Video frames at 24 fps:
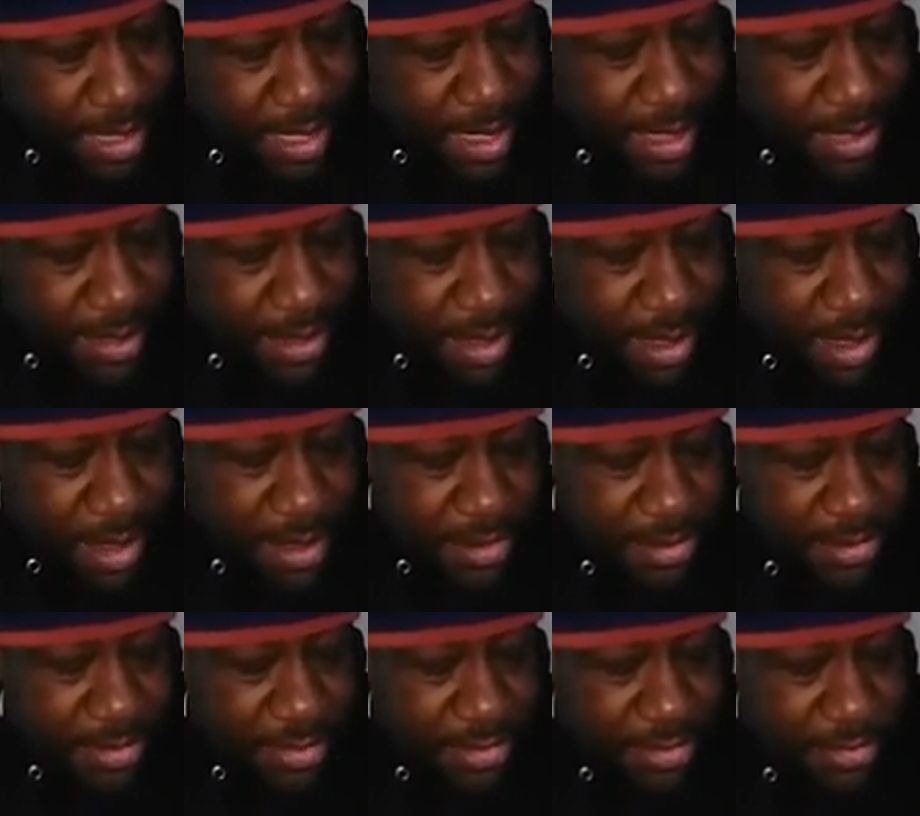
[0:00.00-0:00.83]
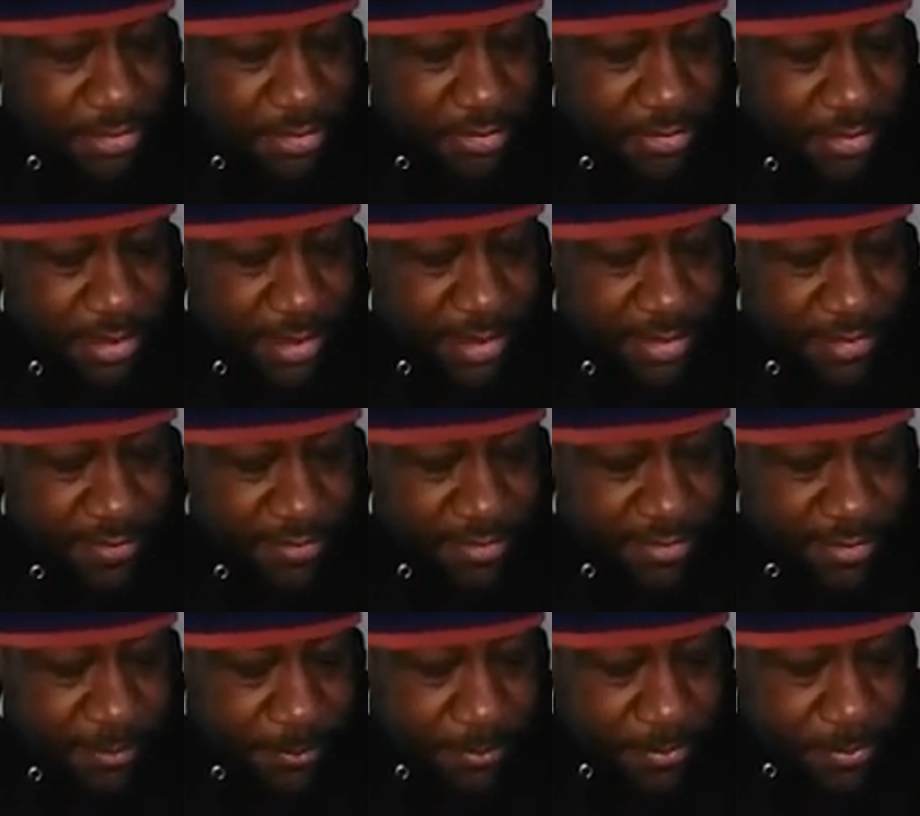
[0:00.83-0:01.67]
And under the
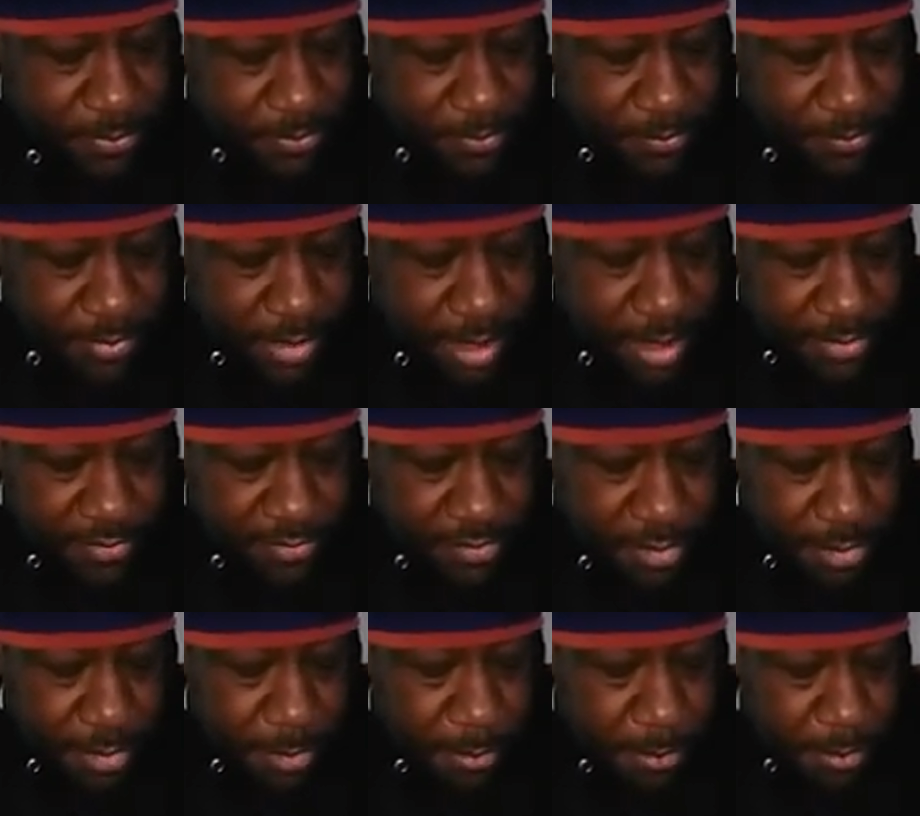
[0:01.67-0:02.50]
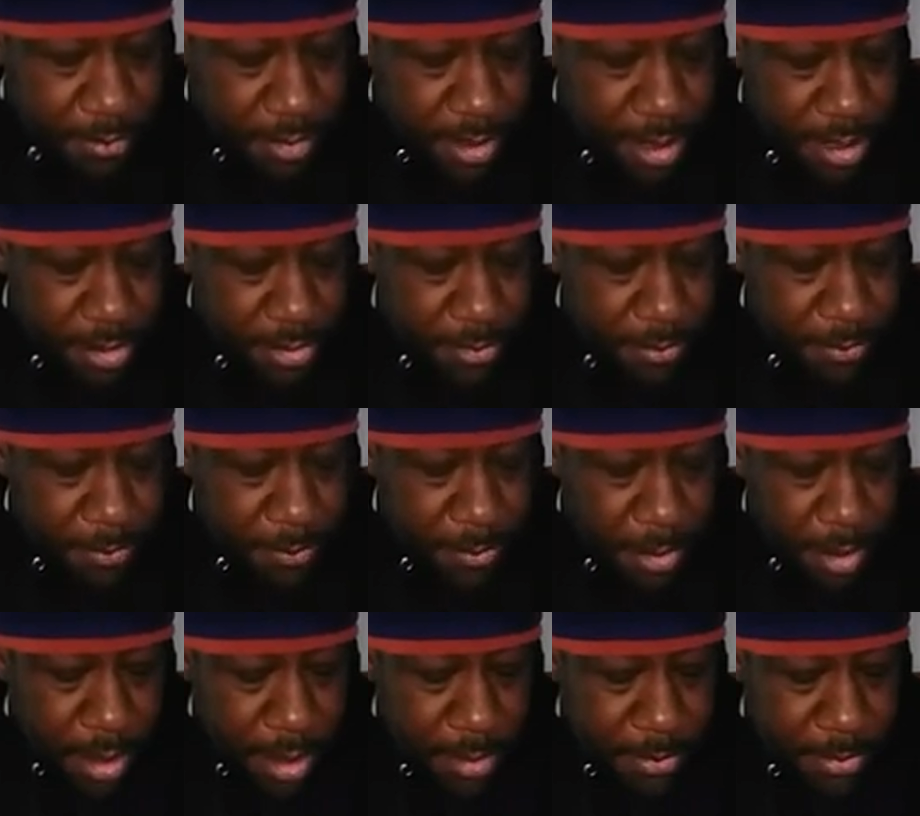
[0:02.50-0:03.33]
trees I saw brown
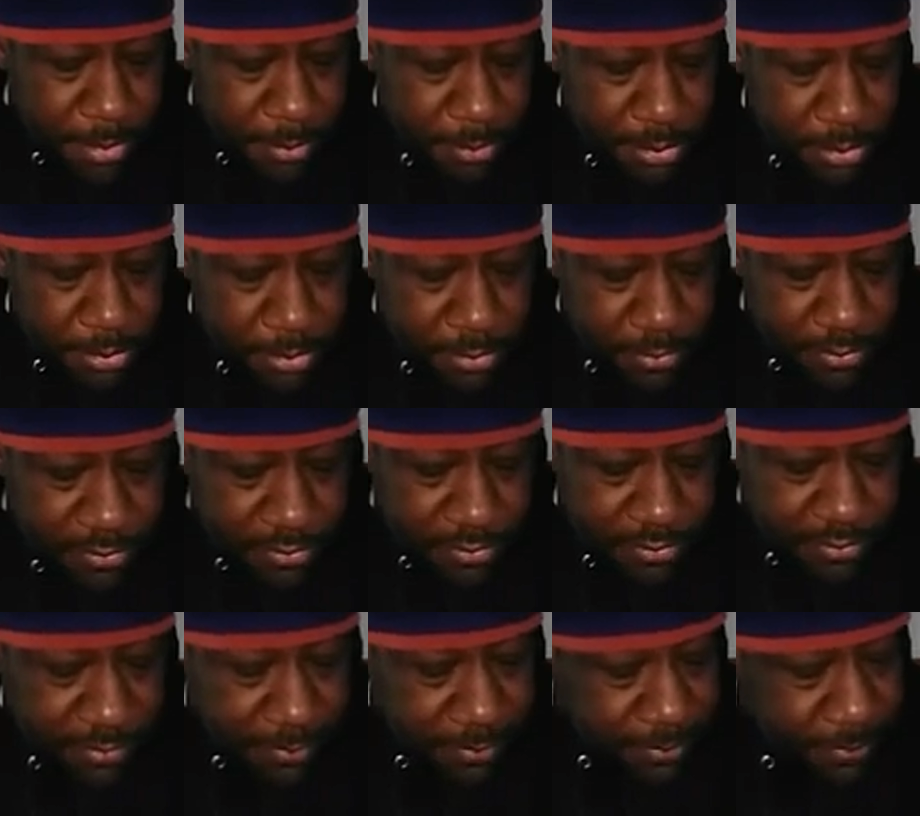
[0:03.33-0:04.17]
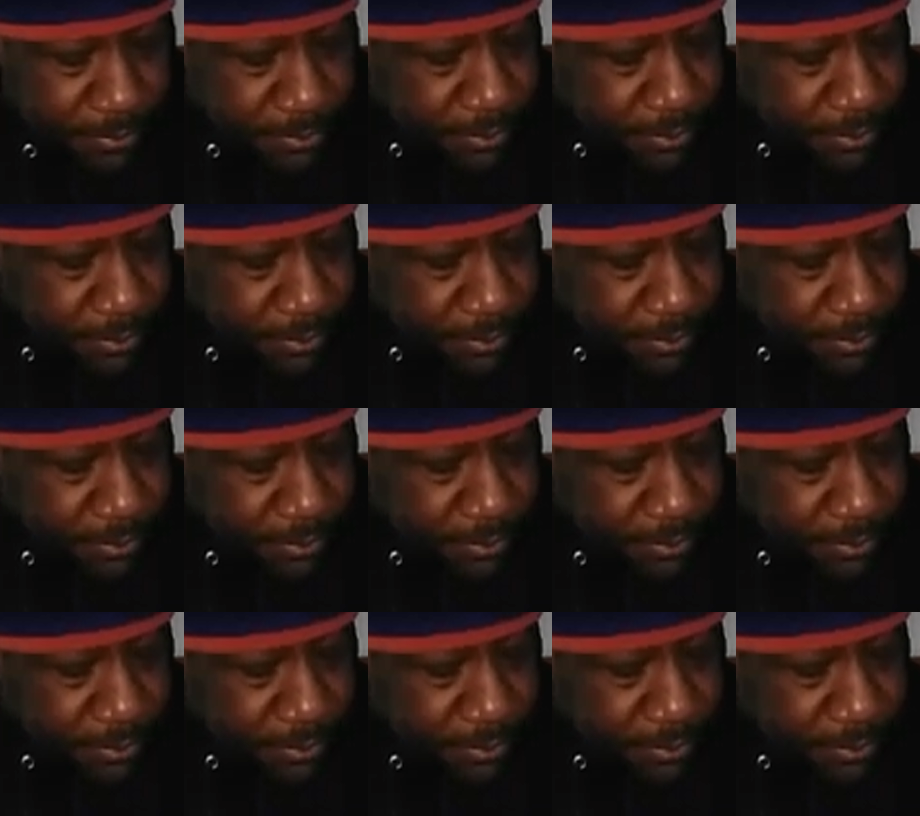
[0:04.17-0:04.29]
barber boots